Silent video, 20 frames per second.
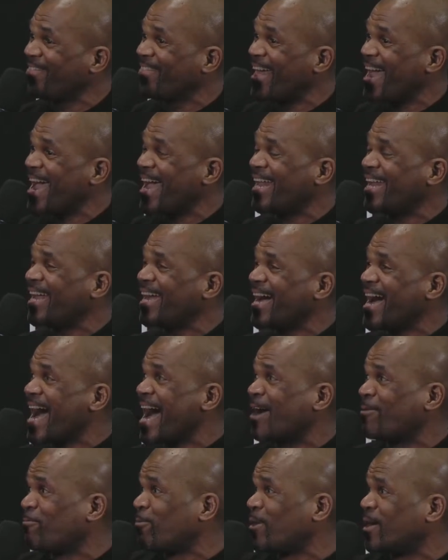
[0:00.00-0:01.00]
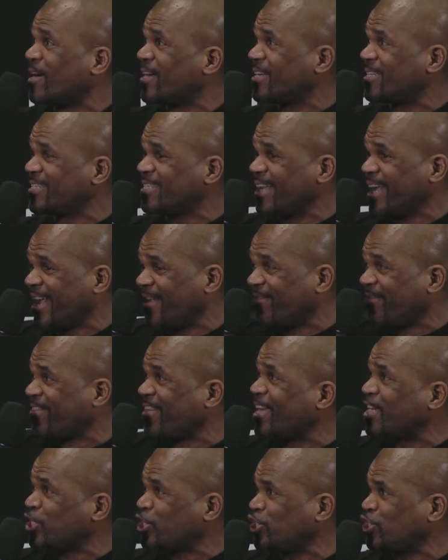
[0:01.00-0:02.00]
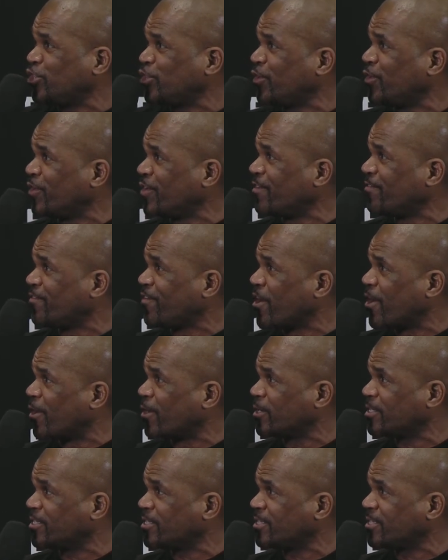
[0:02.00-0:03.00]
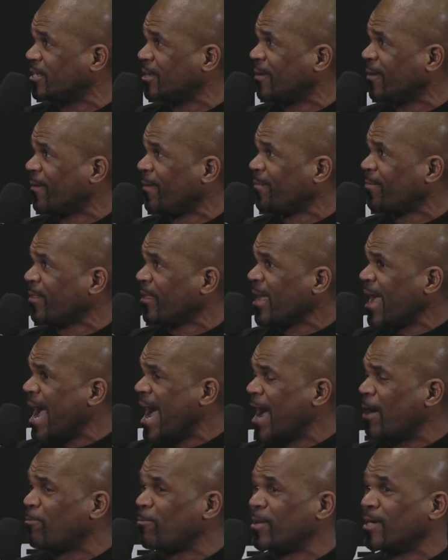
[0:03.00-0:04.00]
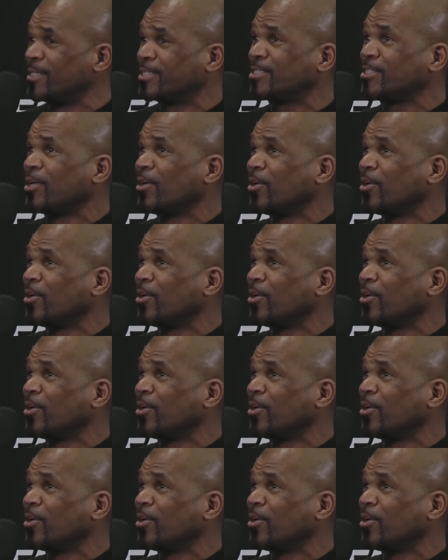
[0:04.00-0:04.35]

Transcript: that I was in this universe, I was